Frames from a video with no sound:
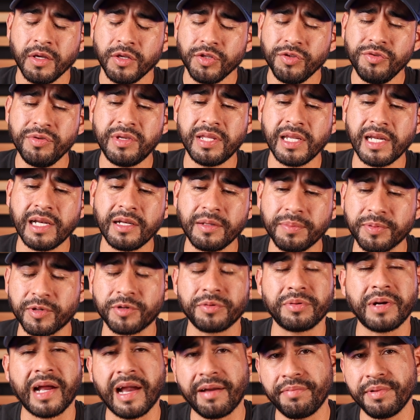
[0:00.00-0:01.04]
You can end up
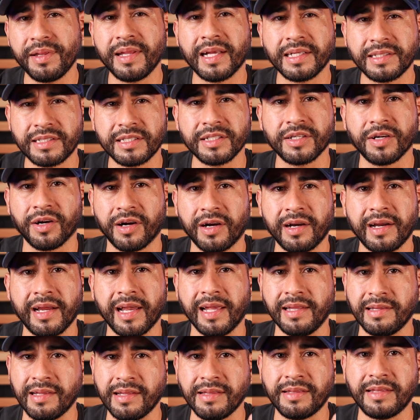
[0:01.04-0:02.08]
grabbing that cigar
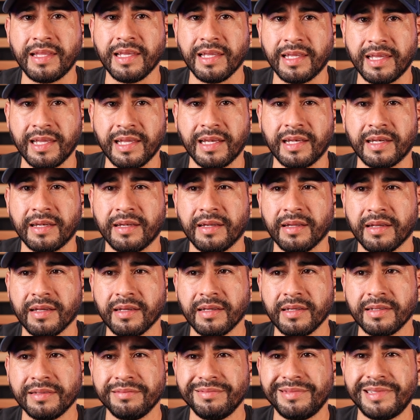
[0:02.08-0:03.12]
and then thinking,
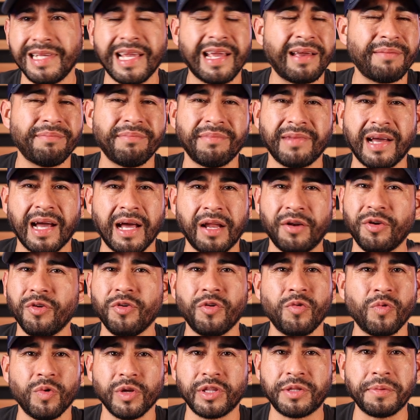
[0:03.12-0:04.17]
damn, I don't
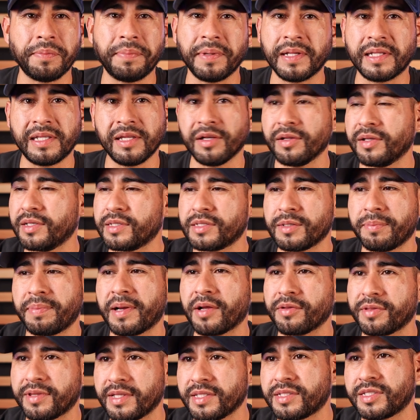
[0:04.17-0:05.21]
know what the big deal is
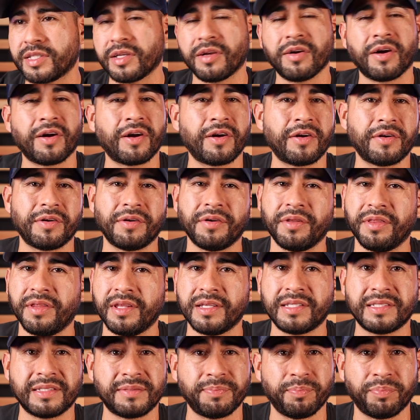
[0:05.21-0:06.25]
about this cigar or
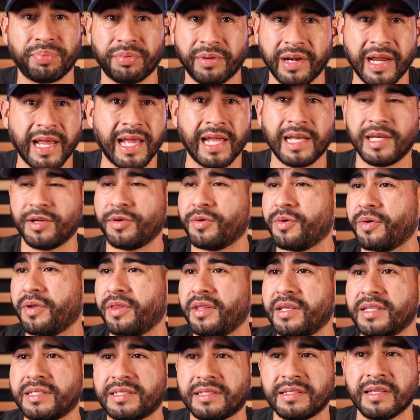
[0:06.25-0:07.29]
this brand or
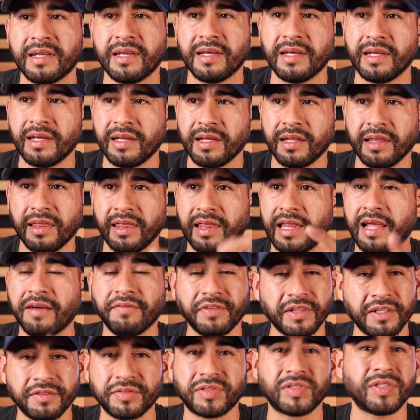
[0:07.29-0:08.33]
this
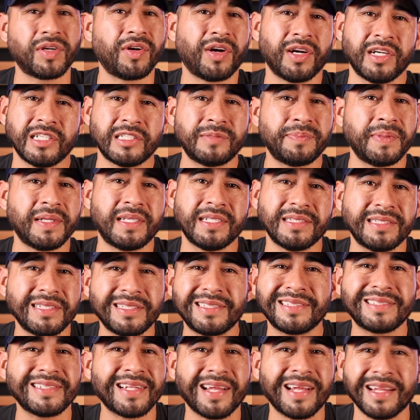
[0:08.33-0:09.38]
level of cigars, because
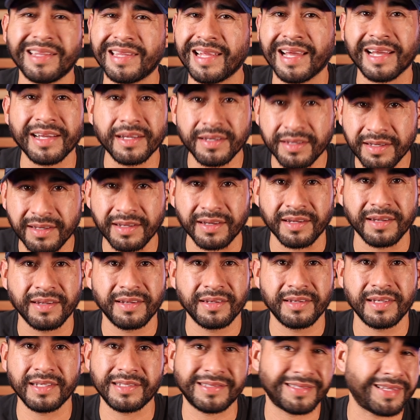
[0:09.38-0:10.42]
it's not that good.
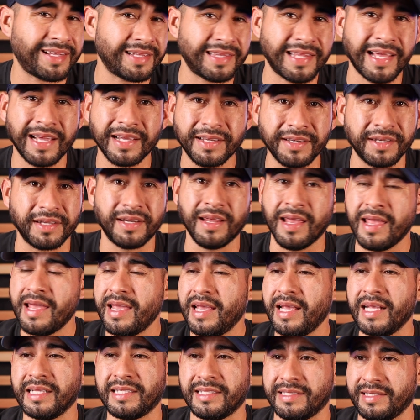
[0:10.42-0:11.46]
It's not that good.
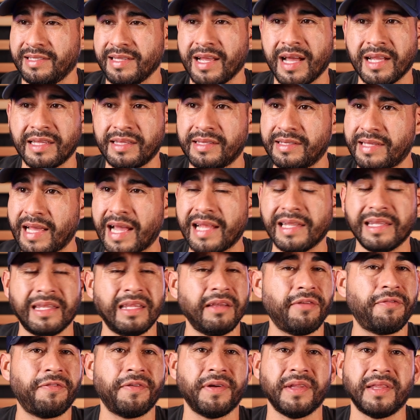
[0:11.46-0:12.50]
It's not that
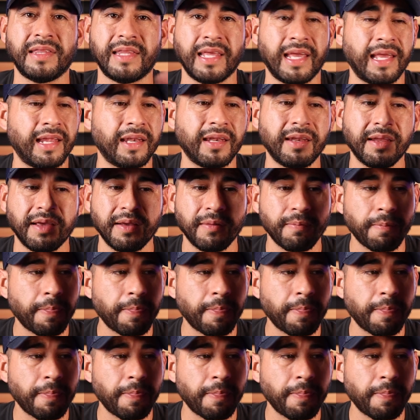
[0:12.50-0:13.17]
different than